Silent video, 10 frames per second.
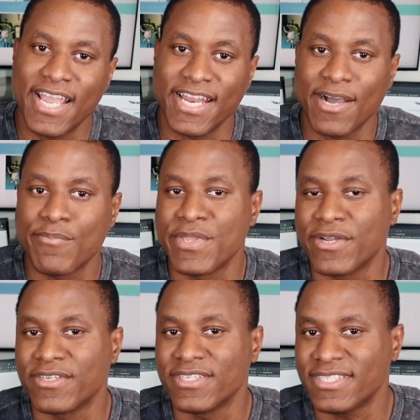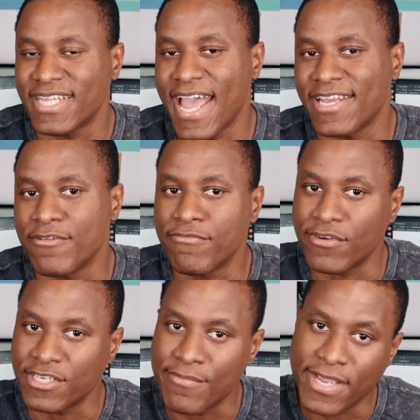It helped me understand the
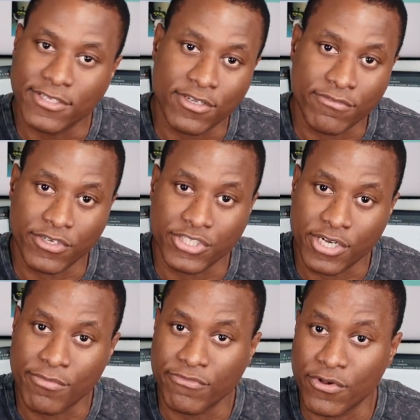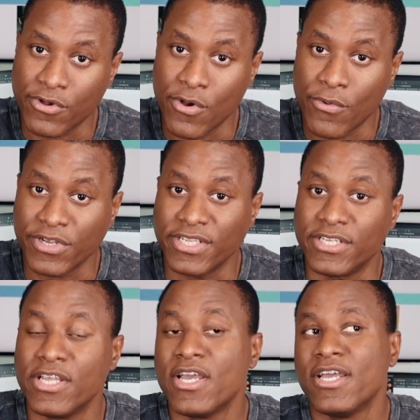fundamental of Azure before going
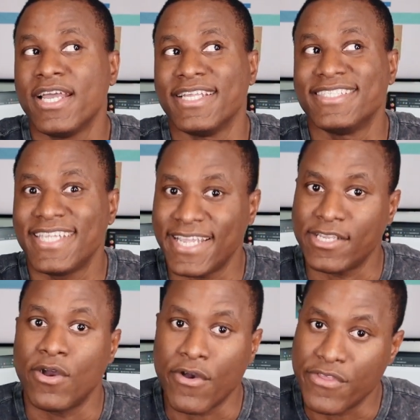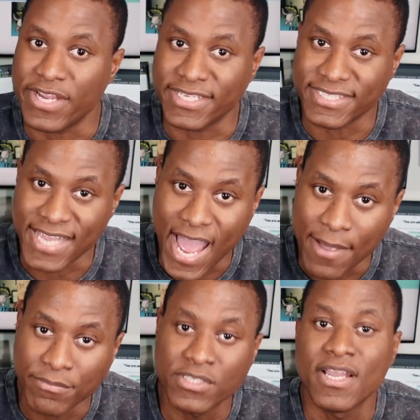in and taking other
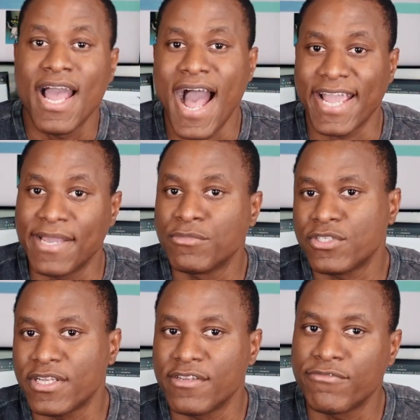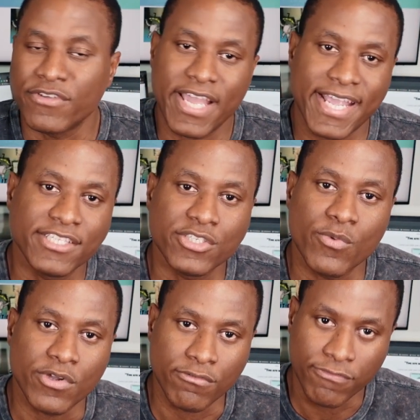exams. I am studying for the
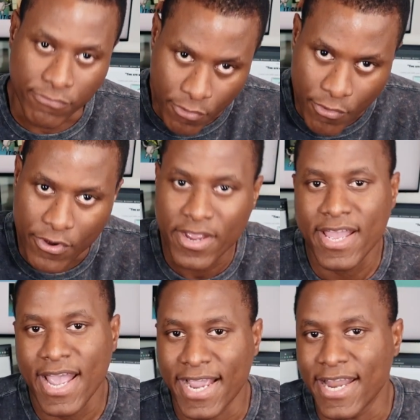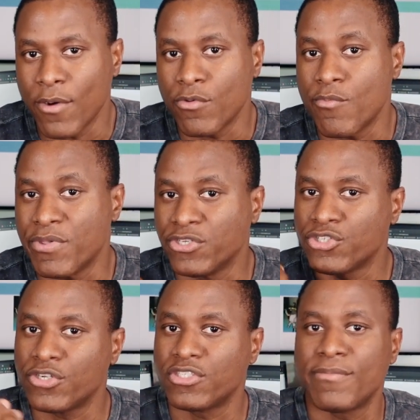AZ-104, and I will be
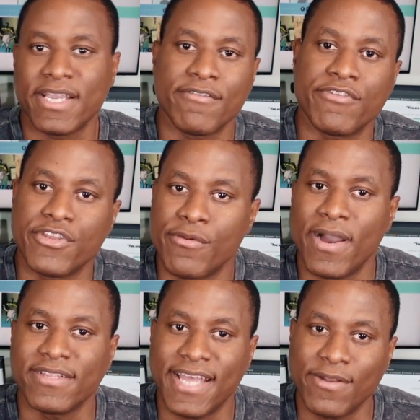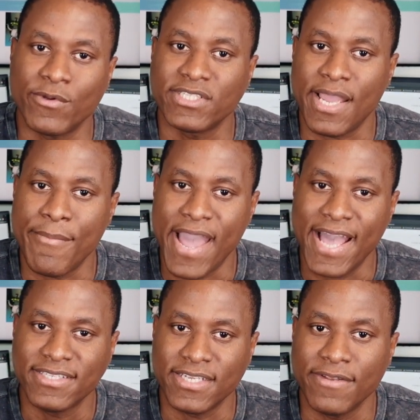sure to make a video about that once I
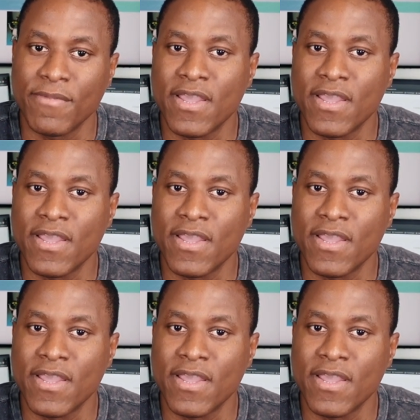pass it.